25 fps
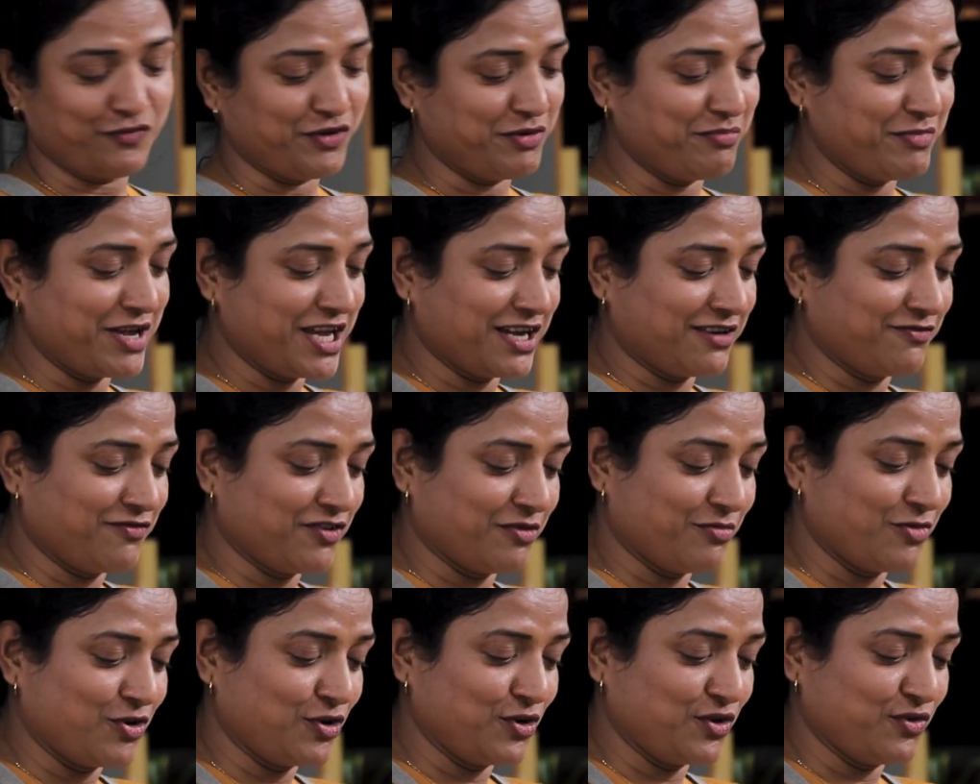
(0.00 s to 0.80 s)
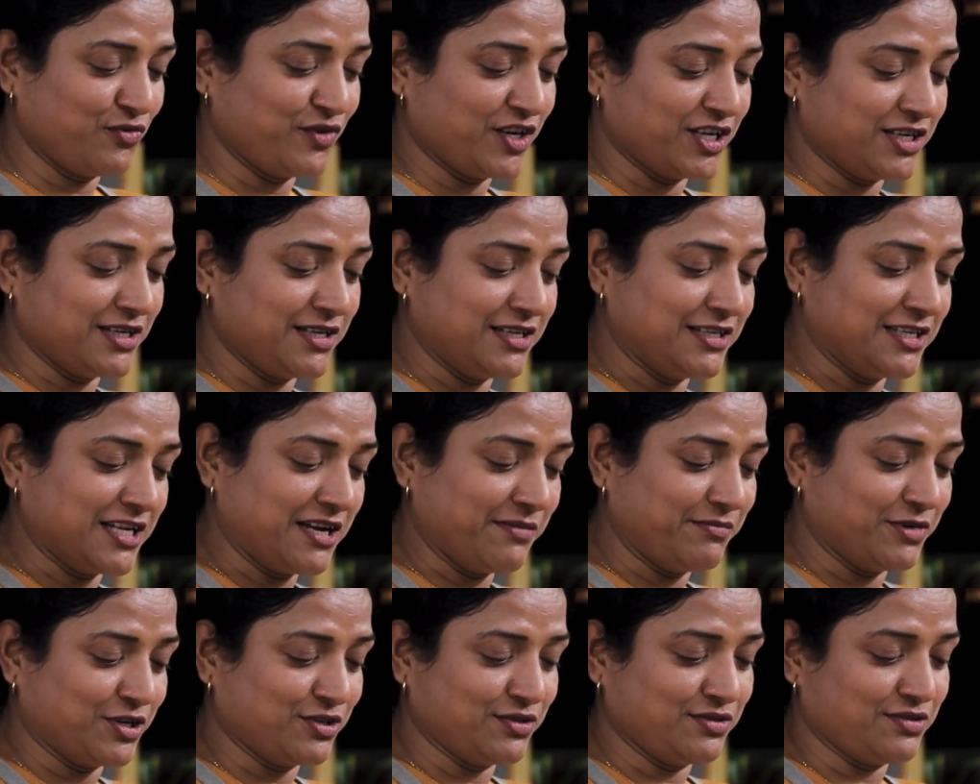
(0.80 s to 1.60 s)
We make from all over India
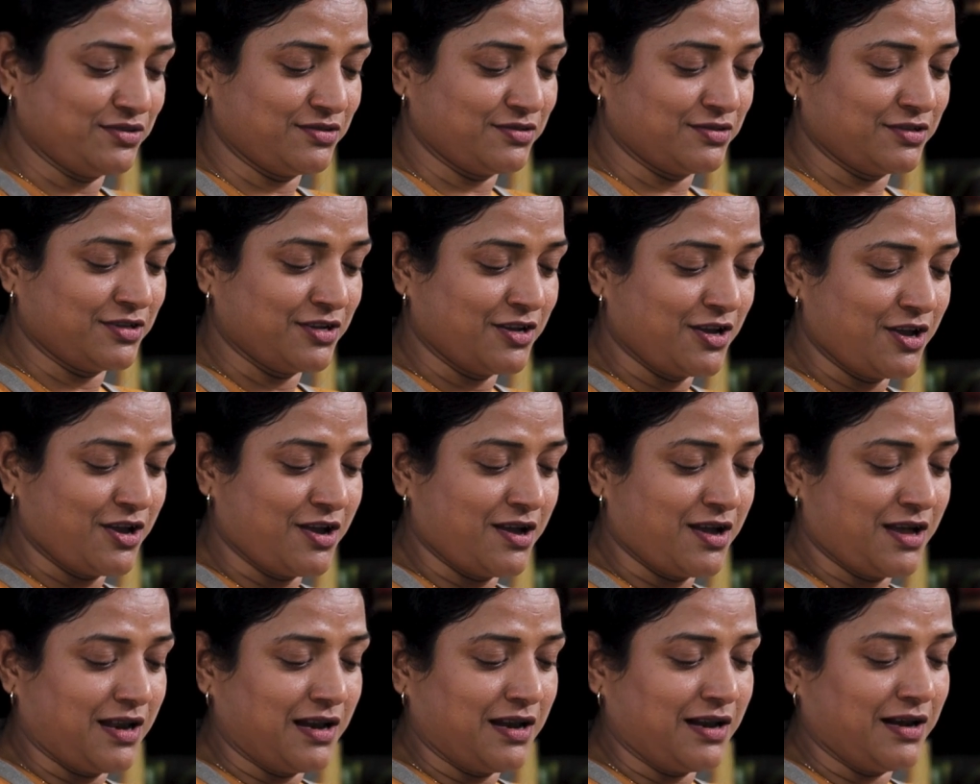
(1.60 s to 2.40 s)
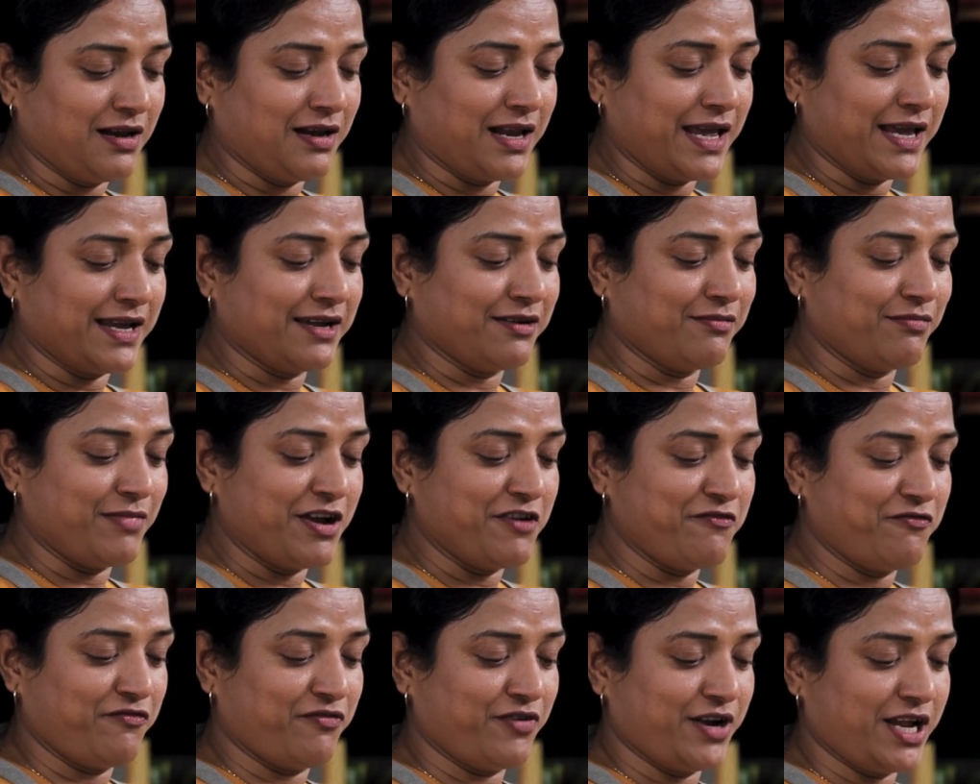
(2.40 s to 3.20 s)
because like
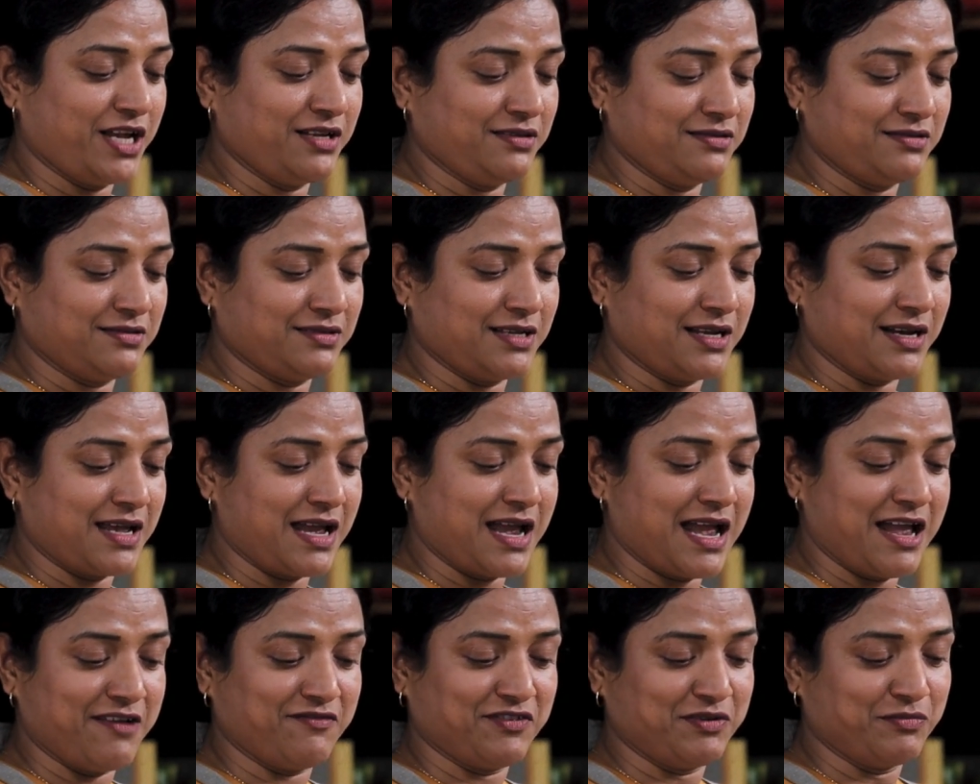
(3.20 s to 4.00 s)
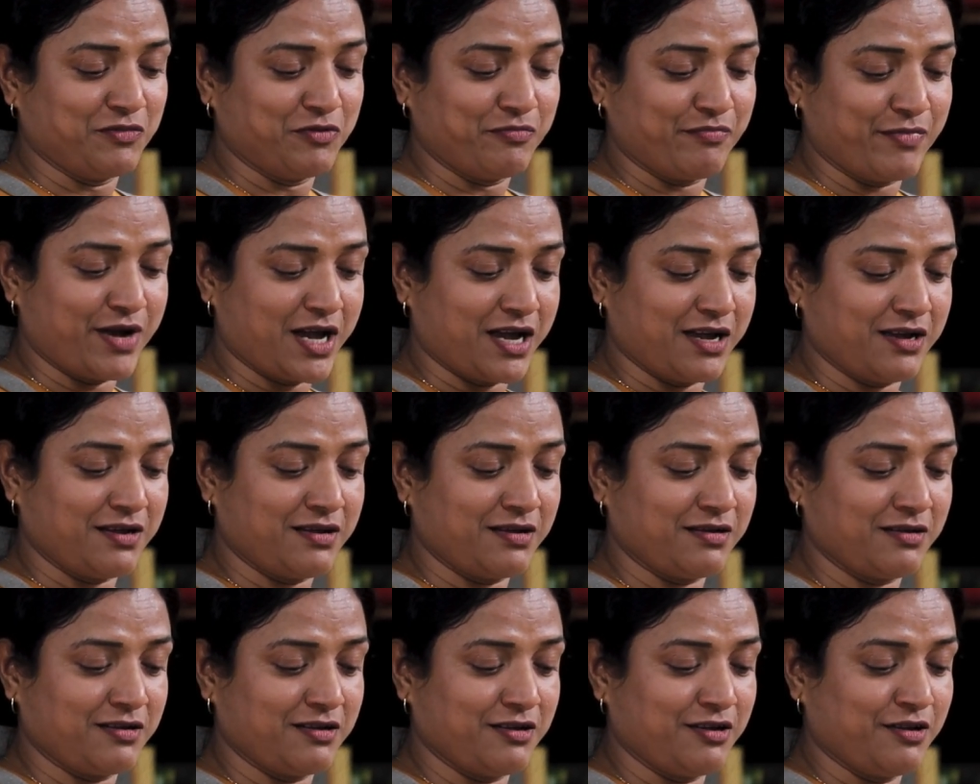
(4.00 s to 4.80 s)
my friends that I have in Mumbai
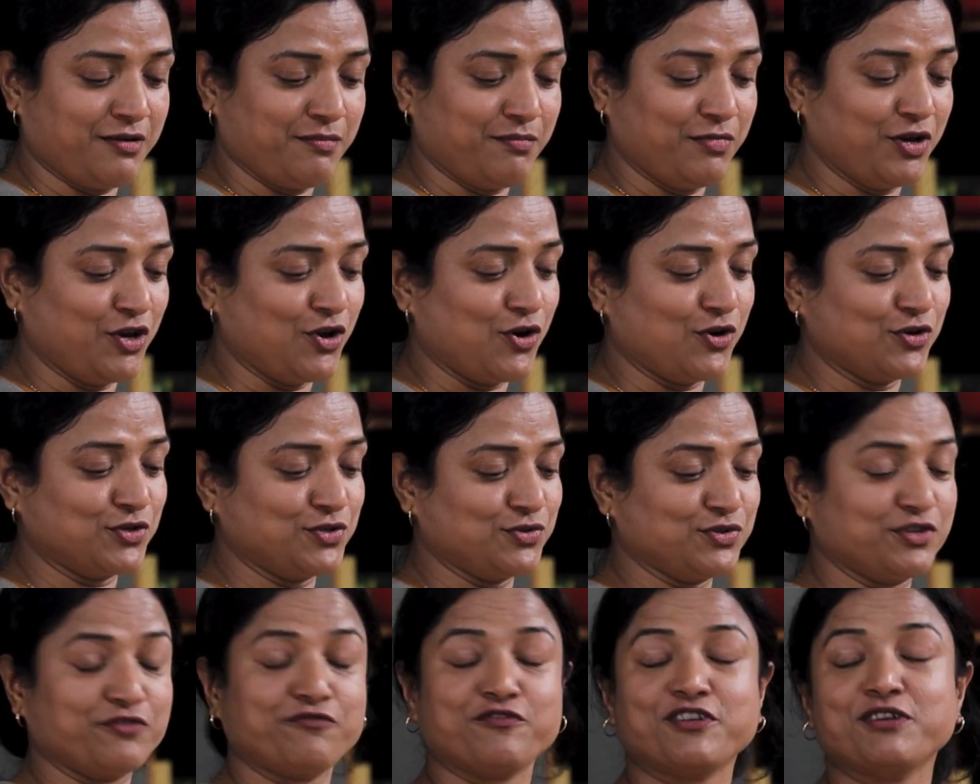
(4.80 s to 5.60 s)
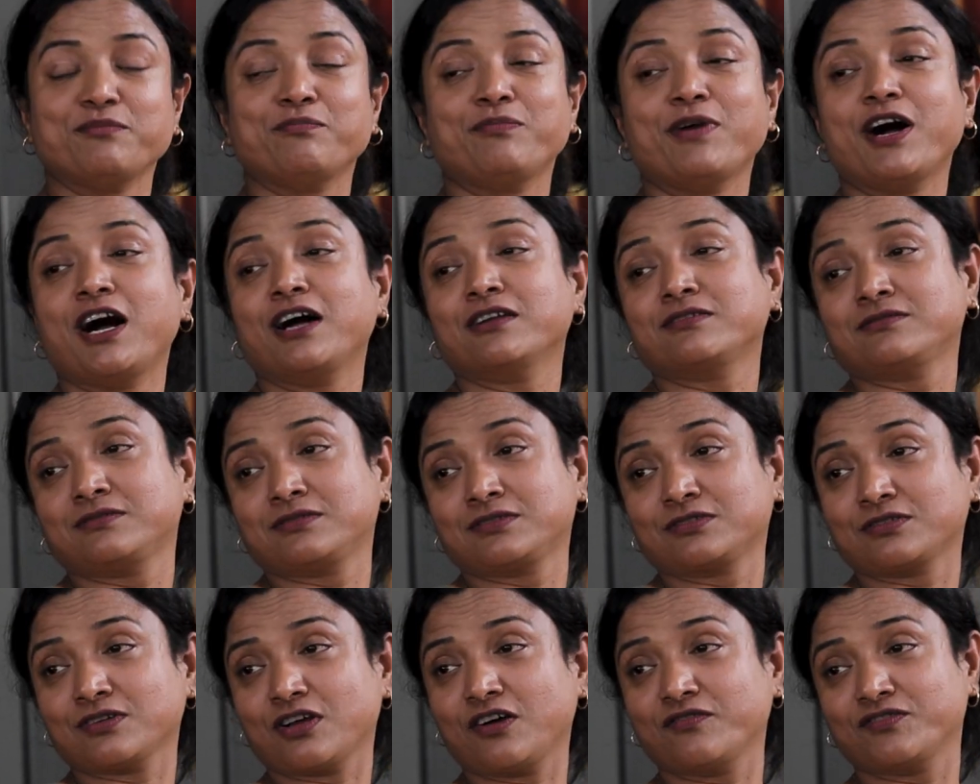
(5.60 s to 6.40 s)
belong to different
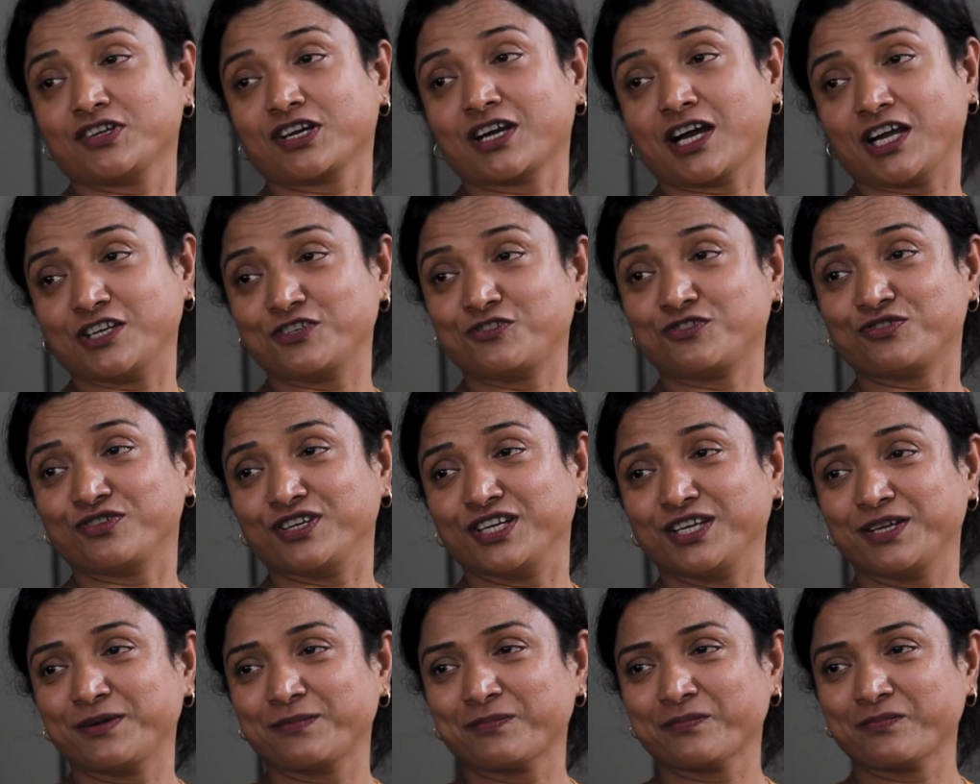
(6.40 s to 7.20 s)
parts of the country.